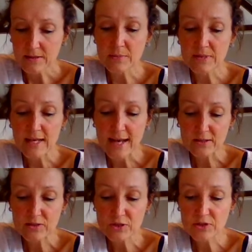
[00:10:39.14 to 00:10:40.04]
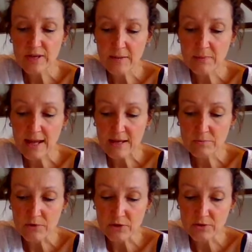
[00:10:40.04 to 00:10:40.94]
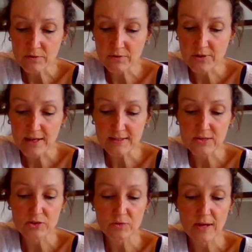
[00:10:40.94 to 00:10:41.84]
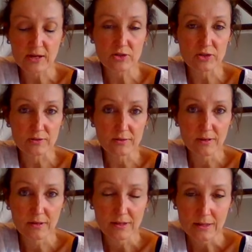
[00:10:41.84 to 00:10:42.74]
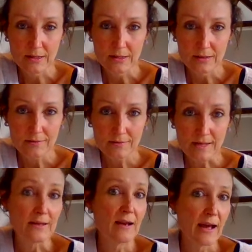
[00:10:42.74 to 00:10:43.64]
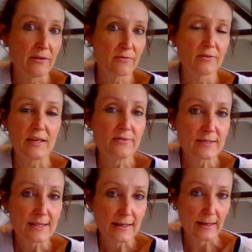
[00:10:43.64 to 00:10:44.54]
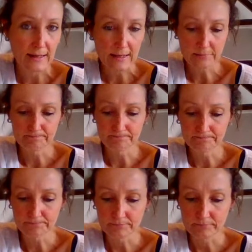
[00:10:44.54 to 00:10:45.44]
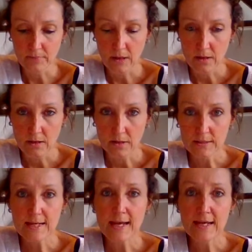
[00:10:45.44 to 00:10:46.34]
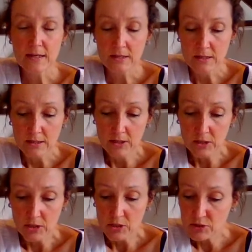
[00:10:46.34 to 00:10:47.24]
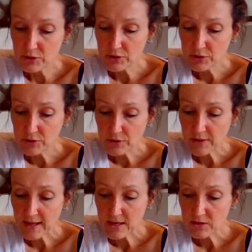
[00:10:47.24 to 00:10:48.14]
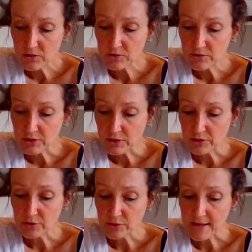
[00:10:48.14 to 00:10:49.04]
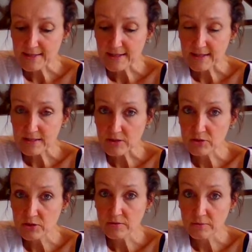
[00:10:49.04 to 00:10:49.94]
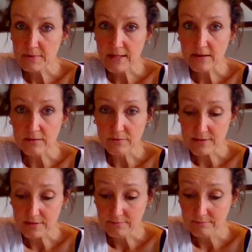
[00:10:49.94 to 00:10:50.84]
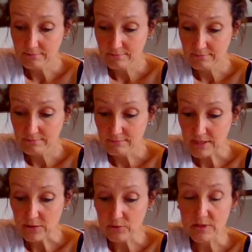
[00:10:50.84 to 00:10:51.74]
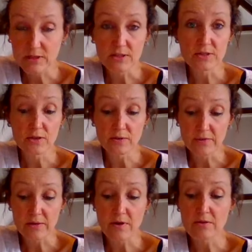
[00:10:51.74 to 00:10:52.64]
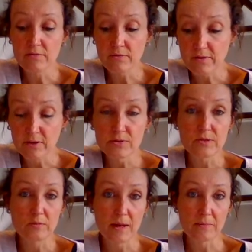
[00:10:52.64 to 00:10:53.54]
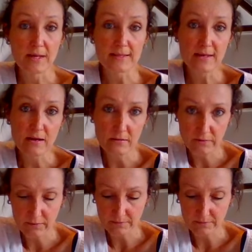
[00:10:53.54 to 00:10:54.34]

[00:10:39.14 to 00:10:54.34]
Number 9, do they blame you for their situation in life, even subtly? 10, do they use you as an extension of themselves in order to serve their own false or public self?